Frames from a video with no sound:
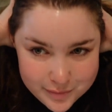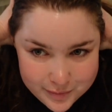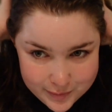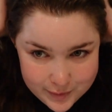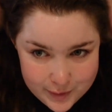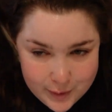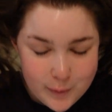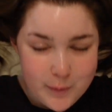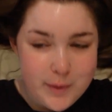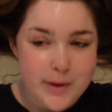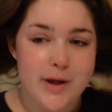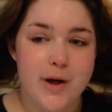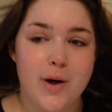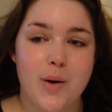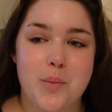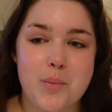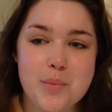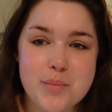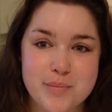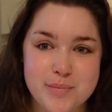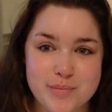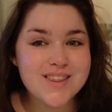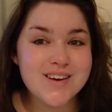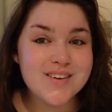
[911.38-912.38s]
there we go.
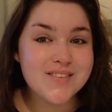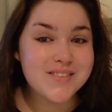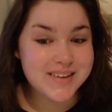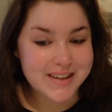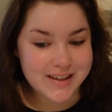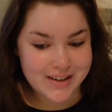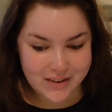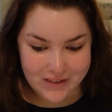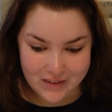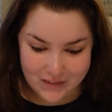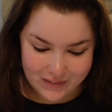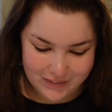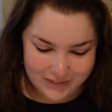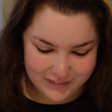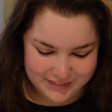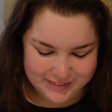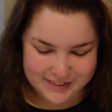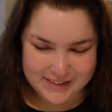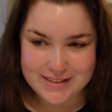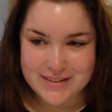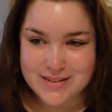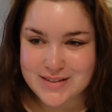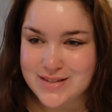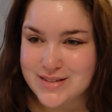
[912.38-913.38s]
There we go.
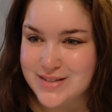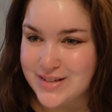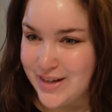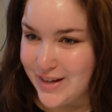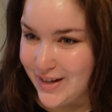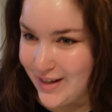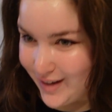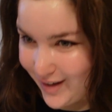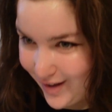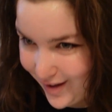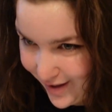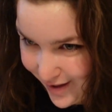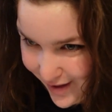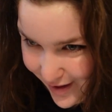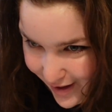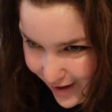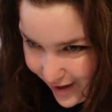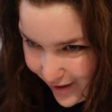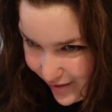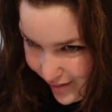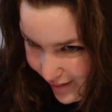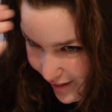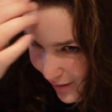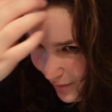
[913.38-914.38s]
Let's see
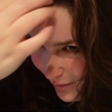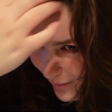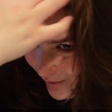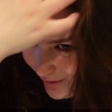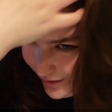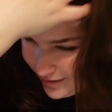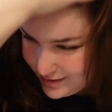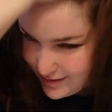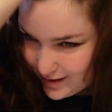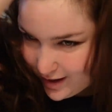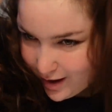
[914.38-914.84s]
how that works